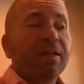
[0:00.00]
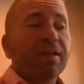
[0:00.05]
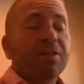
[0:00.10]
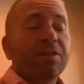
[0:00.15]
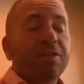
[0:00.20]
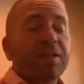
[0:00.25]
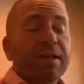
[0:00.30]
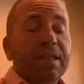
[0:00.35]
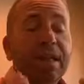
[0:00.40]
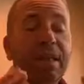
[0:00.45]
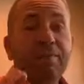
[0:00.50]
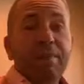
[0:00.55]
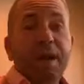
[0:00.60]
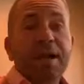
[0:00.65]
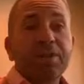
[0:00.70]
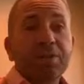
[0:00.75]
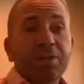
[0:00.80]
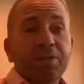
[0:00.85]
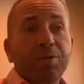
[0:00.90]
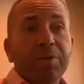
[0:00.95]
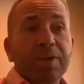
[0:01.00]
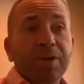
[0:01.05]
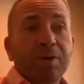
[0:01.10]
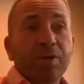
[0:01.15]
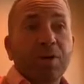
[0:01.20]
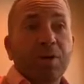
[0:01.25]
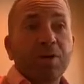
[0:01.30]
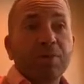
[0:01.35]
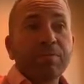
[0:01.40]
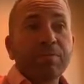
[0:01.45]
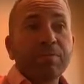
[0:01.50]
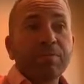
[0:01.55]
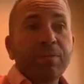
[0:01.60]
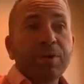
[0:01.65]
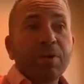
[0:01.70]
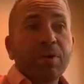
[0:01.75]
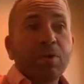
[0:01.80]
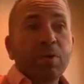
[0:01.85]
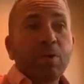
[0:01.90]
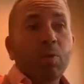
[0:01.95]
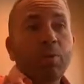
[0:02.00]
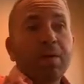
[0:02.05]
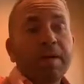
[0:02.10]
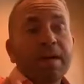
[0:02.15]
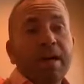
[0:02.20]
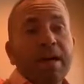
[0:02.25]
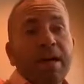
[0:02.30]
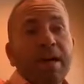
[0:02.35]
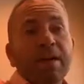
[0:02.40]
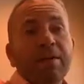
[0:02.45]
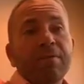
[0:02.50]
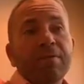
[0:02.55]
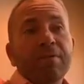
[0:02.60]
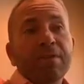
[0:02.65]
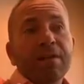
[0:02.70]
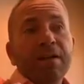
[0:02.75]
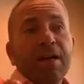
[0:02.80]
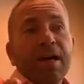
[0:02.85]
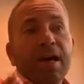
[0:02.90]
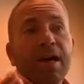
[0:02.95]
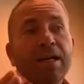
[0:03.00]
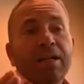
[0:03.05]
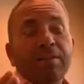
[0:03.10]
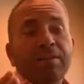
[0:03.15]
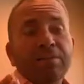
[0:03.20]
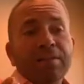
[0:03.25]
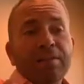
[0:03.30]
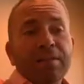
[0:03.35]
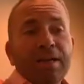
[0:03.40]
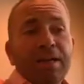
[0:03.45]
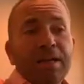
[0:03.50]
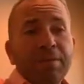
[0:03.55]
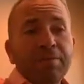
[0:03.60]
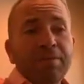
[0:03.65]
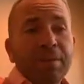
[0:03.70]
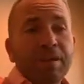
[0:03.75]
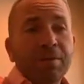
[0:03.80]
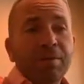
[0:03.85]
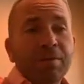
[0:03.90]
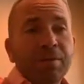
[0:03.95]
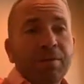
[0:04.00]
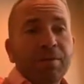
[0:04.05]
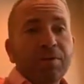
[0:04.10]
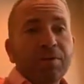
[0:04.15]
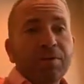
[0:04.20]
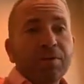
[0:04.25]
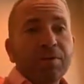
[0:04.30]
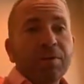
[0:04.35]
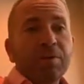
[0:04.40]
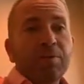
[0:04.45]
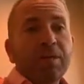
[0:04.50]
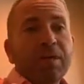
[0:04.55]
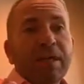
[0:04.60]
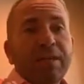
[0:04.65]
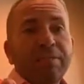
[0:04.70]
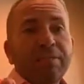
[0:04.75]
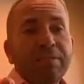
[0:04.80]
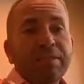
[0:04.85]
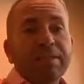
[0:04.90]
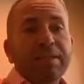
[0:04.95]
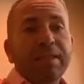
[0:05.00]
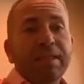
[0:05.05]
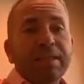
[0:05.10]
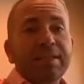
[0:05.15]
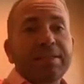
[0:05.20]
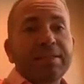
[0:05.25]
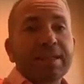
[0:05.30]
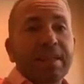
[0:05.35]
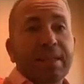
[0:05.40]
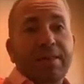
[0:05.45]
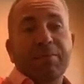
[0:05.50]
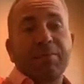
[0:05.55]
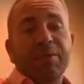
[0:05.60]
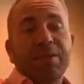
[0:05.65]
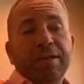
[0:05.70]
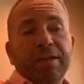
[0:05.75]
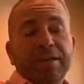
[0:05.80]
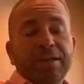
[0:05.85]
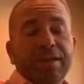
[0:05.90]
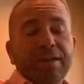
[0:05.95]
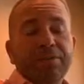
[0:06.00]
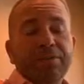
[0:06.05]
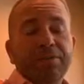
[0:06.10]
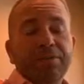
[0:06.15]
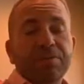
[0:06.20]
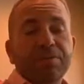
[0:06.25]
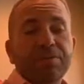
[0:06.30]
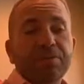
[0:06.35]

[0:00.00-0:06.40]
She's like, on my street alone, we have, out of 10 people, we have 6 that have brain cancer.